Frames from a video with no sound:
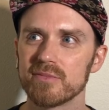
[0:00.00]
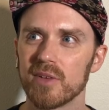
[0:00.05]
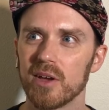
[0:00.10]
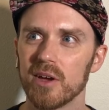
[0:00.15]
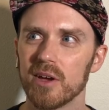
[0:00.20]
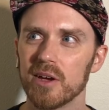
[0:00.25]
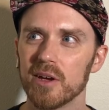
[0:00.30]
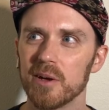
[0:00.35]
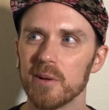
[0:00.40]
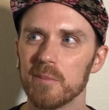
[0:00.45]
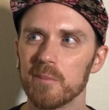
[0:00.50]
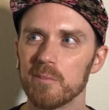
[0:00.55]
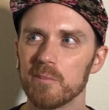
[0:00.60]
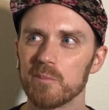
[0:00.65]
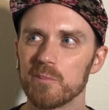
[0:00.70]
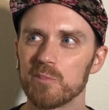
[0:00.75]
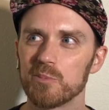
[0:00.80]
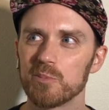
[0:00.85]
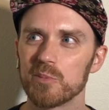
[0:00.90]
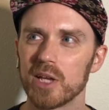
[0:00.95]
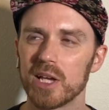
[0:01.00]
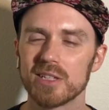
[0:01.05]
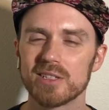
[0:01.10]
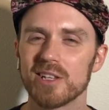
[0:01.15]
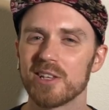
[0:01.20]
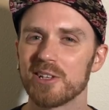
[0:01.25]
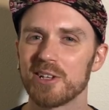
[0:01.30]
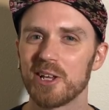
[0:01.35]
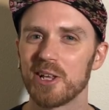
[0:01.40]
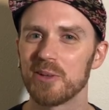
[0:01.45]
Um, it's not
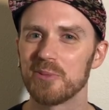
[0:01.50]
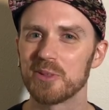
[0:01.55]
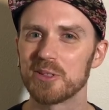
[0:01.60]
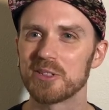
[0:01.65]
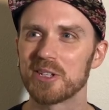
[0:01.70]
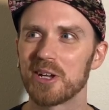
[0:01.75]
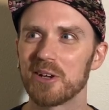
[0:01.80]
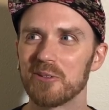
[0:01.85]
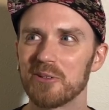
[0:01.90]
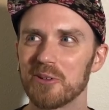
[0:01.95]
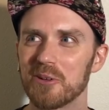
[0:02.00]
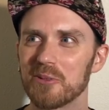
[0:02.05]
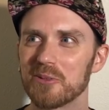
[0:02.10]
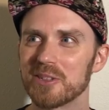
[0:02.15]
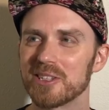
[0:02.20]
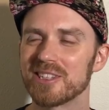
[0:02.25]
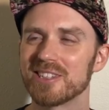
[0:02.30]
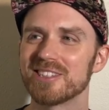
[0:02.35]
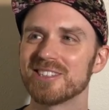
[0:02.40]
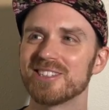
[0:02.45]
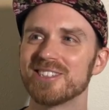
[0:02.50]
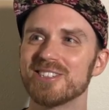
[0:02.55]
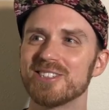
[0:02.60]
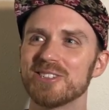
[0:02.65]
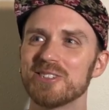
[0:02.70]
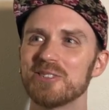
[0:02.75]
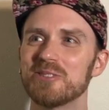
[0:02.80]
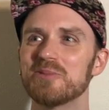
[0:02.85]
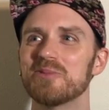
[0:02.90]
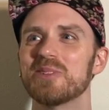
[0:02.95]
the kind of music I would normally listen
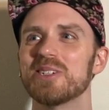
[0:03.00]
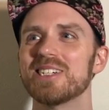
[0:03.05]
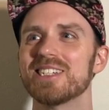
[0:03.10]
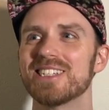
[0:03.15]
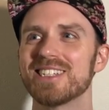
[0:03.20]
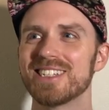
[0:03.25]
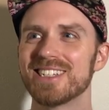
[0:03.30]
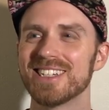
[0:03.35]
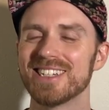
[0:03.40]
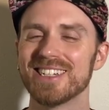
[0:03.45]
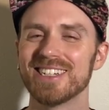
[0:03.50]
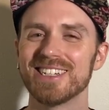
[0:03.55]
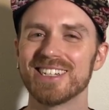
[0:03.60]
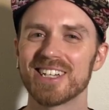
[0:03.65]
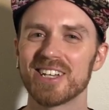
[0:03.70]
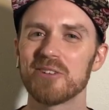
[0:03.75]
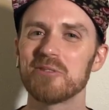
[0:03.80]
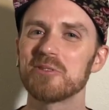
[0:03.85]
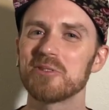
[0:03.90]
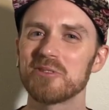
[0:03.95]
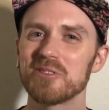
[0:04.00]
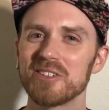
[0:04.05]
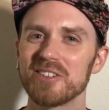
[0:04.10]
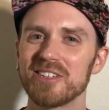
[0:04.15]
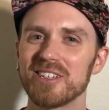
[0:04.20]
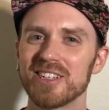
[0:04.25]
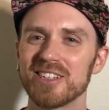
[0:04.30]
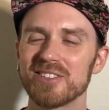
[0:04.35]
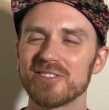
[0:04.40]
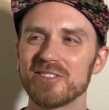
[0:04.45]
to, but uh, it was really,
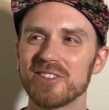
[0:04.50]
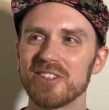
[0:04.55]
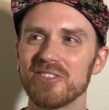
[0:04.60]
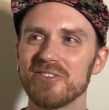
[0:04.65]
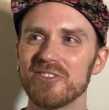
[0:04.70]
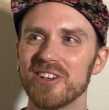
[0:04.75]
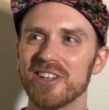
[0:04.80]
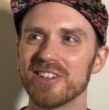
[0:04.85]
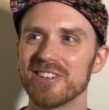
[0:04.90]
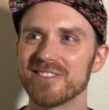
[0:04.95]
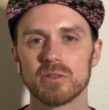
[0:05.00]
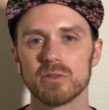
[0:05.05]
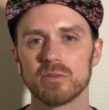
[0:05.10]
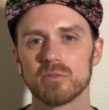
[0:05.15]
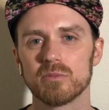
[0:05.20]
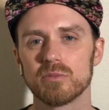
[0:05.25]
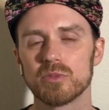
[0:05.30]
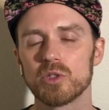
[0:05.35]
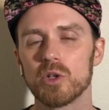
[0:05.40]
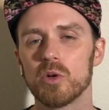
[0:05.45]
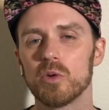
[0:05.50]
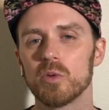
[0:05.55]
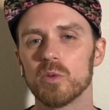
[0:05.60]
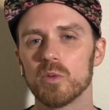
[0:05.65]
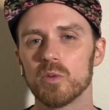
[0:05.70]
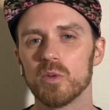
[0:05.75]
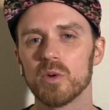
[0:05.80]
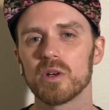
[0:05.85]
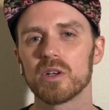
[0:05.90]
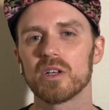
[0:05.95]
it's really fun. So
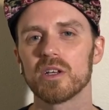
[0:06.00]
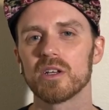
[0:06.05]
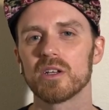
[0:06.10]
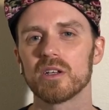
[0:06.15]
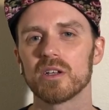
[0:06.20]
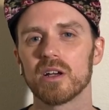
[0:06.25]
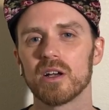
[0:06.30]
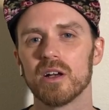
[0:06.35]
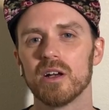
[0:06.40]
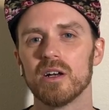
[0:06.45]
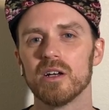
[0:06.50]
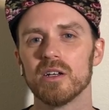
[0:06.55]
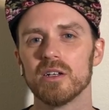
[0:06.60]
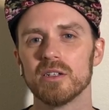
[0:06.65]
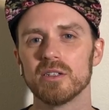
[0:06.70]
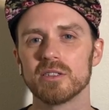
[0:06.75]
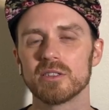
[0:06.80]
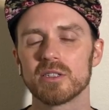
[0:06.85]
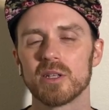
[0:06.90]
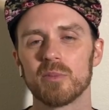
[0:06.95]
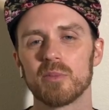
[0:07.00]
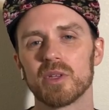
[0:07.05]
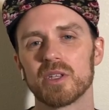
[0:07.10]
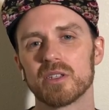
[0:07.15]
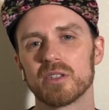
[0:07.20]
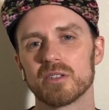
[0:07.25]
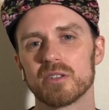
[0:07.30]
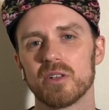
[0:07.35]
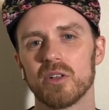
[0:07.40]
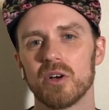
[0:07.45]
working on something
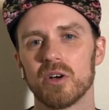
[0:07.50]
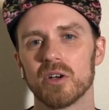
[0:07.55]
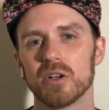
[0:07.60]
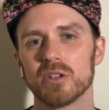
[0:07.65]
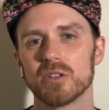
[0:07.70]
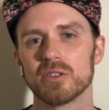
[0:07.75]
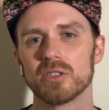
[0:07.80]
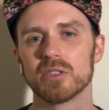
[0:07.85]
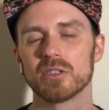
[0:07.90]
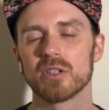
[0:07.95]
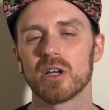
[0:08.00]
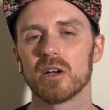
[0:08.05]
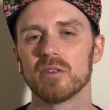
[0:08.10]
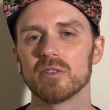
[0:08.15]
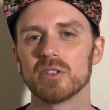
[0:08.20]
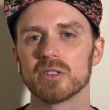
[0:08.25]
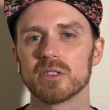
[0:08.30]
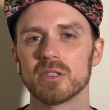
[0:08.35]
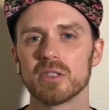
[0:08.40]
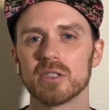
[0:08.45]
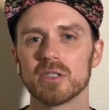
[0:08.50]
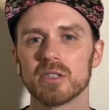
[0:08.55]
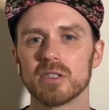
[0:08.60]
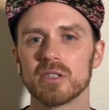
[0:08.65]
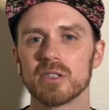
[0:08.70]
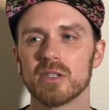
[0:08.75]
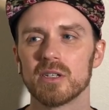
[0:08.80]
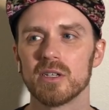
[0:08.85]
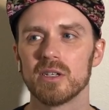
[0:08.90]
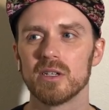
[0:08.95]
this large is
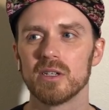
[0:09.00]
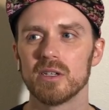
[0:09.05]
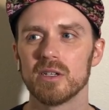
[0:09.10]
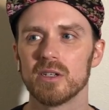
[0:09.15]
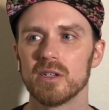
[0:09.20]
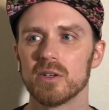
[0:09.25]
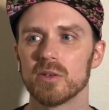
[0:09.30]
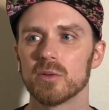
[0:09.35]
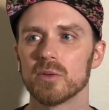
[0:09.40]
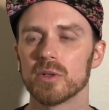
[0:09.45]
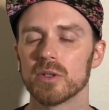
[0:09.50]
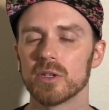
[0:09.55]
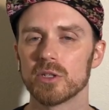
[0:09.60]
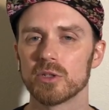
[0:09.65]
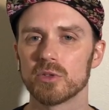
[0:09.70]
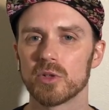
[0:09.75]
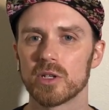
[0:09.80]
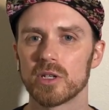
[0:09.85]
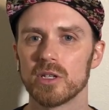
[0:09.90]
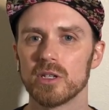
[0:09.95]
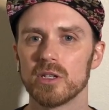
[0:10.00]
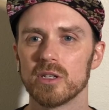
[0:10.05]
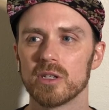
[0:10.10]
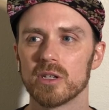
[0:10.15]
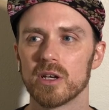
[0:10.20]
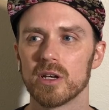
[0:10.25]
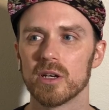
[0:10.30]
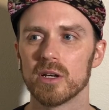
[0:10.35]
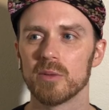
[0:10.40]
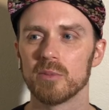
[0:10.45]
obviously really tricky.
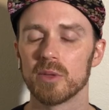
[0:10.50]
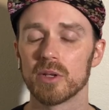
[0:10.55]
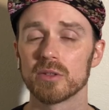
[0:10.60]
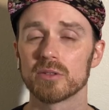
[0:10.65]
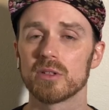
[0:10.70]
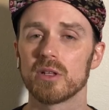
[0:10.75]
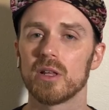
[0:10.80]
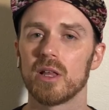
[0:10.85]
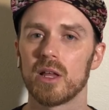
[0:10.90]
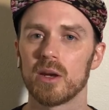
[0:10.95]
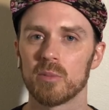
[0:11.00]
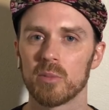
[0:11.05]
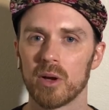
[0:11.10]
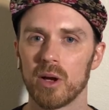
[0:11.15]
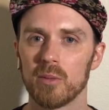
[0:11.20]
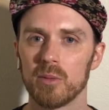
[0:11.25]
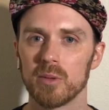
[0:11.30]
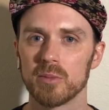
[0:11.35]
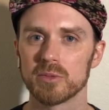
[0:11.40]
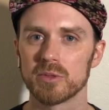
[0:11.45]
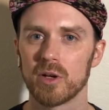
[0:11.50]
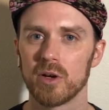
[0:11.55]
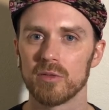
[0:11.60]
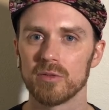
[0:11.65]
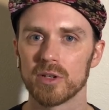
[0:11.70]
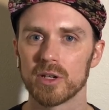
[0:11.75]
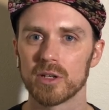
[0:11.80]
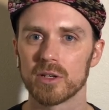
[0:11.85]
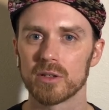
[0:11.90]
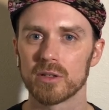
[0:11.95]
Um, there's a lot of problem
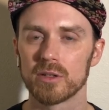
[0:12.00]
solving.